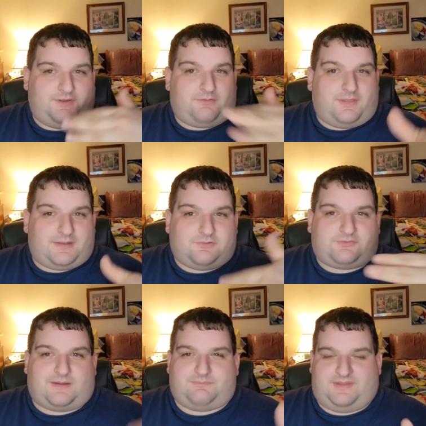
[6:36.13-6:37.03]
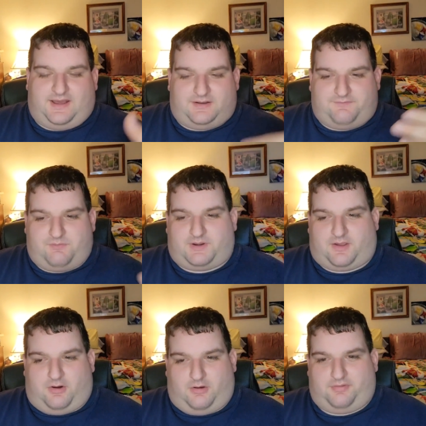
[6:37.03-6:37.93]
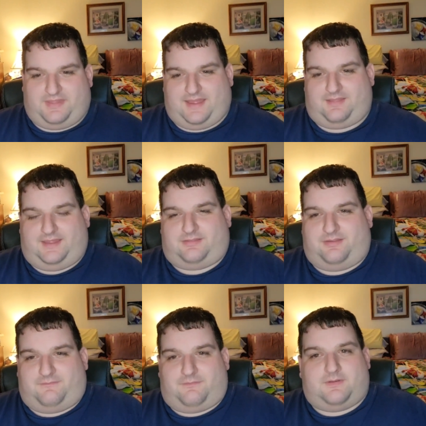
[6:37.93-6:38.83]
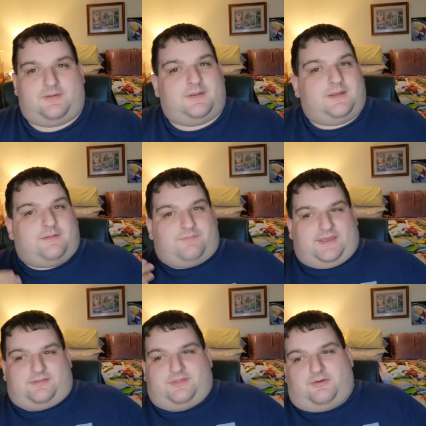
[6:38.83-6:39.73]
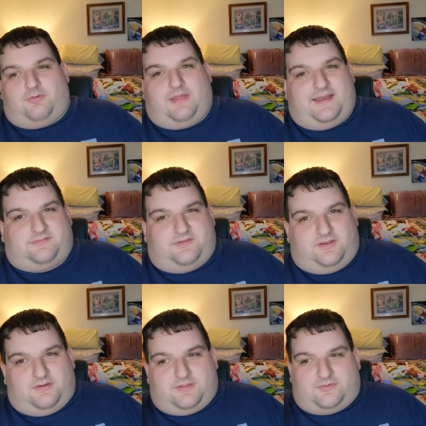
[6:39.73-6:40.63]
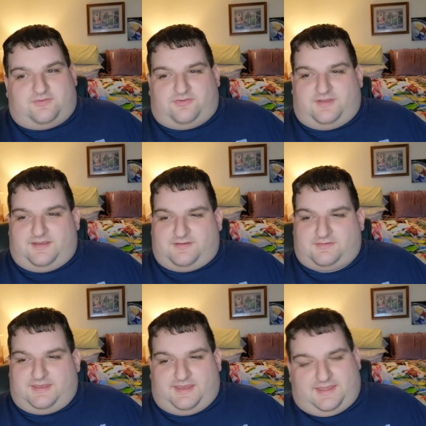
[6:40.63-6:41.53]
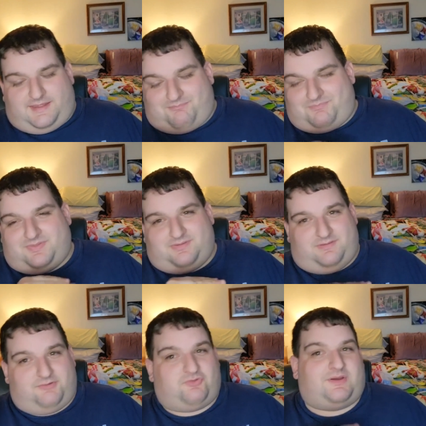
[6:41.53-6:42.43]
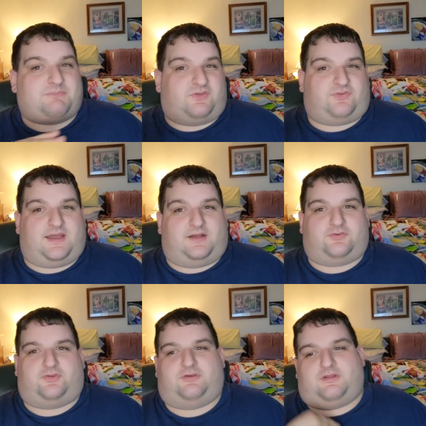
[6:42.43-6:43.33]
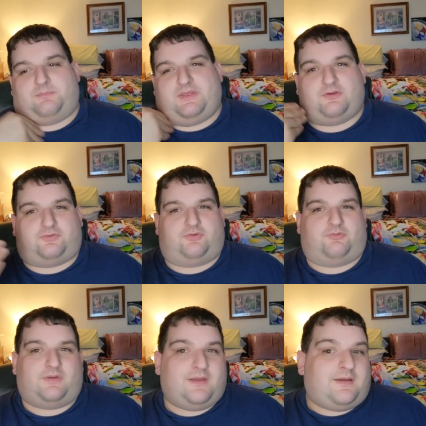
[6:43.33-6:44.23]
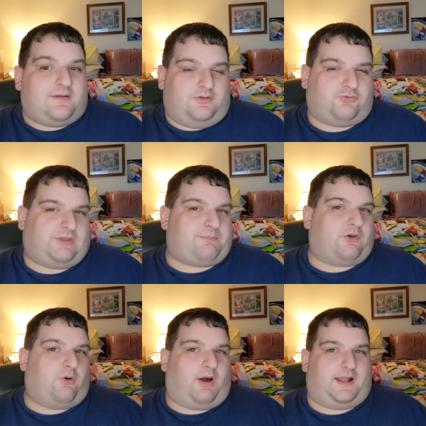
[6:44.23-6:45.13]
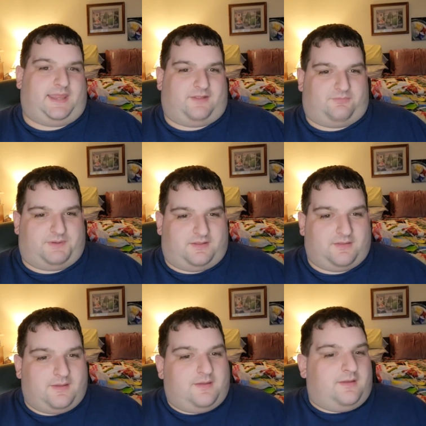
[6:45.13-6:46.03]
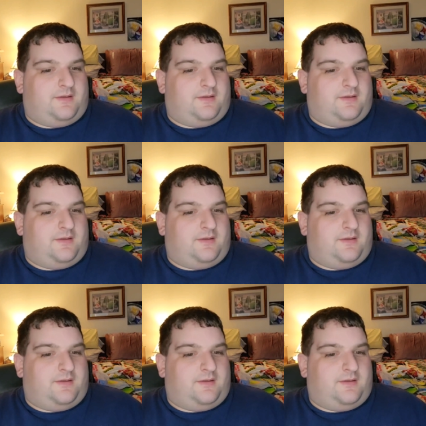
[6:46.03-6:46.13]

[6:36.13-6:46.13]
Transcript: feel a little dumbed down, if you want to call it that. There are lines in here that are just like, okay, you dumbed this down so you can appeal to your typical audience, but